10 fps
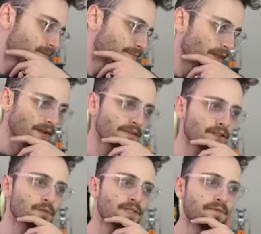None of
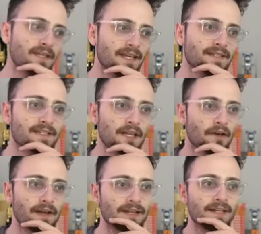this was even
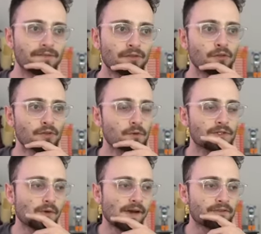necessary. I didn't have to do this
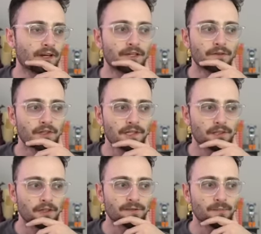whatsoever. I could have just like
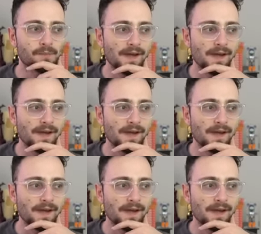tried to bring my